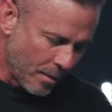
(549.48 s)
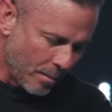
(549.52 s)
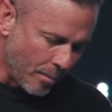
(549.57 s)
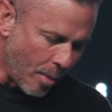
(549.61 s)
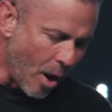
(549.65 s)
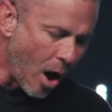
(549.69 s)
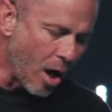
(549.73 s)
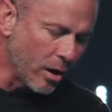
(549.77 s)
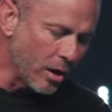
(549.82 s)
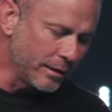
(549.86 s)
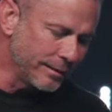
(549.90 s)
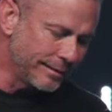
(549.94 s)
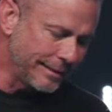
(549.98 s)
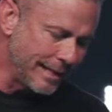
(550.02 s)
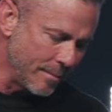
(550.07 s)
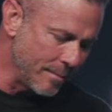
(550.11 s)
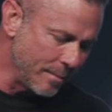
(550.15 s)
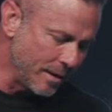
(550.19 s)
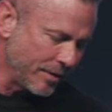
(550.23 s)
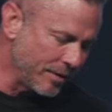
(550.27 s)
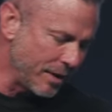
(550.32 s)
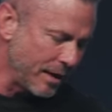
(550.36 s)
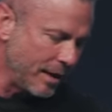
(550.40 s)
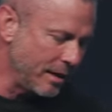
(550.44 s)
Paul and
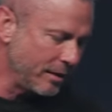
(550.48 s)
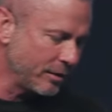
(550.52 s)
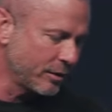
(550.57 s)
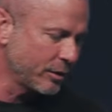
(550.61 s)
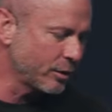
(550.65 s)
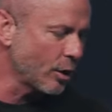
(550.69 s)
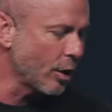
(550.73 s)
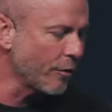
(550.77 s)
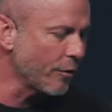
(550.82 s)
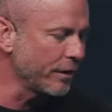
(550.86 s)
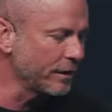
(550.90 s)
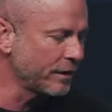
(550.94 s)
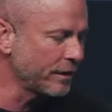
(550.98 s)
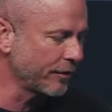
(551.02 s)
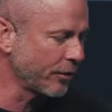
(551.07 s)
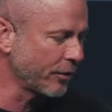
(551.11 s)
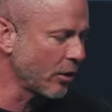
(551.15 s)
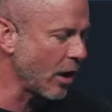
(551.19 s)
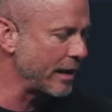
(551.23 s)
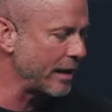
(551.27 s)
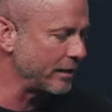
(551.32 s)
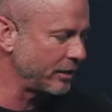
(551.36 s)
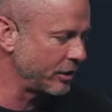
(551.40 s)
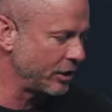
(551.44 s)
Timothy, servants of
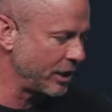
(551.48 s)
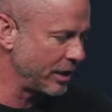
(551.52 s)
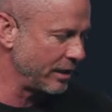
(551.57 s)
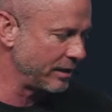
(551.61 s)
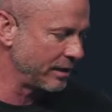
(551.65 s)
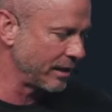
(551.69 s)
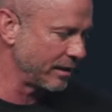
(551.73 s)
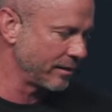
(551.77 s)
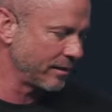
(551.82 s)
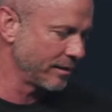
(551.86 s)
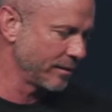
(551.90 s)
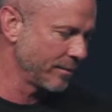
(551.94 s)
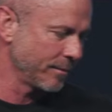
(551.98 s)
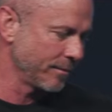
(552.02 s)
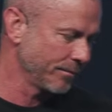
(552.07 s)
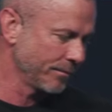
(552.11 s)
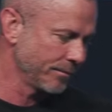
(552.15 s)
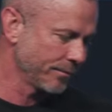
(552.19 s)
Christ Jesus.